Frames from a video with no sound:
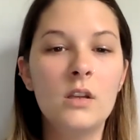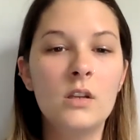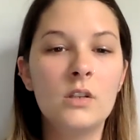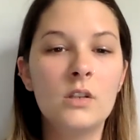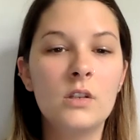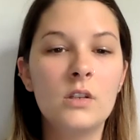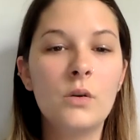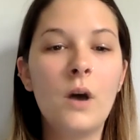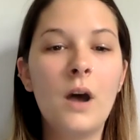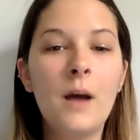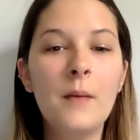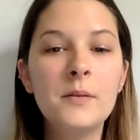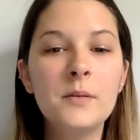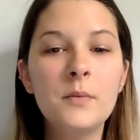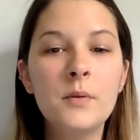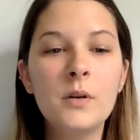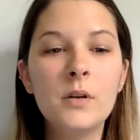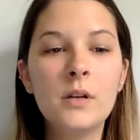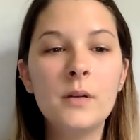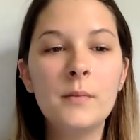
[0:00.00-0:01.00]
So
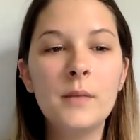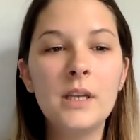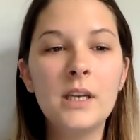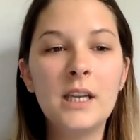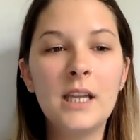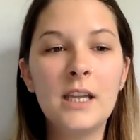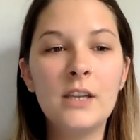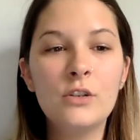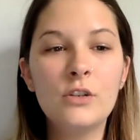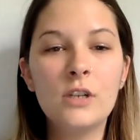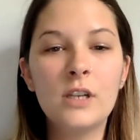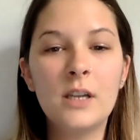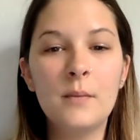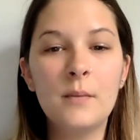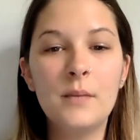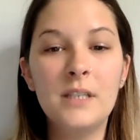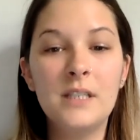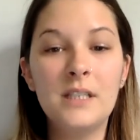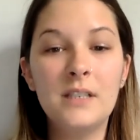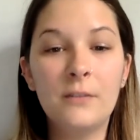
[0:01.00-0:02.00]
optimal communication can
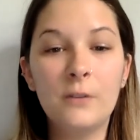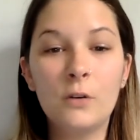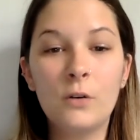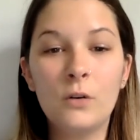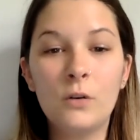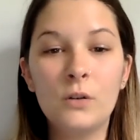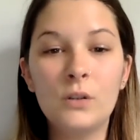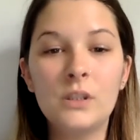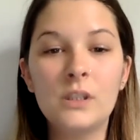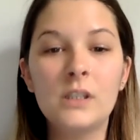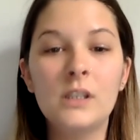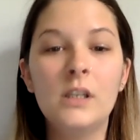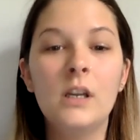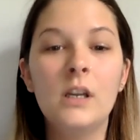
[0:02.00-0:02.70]
be difficult.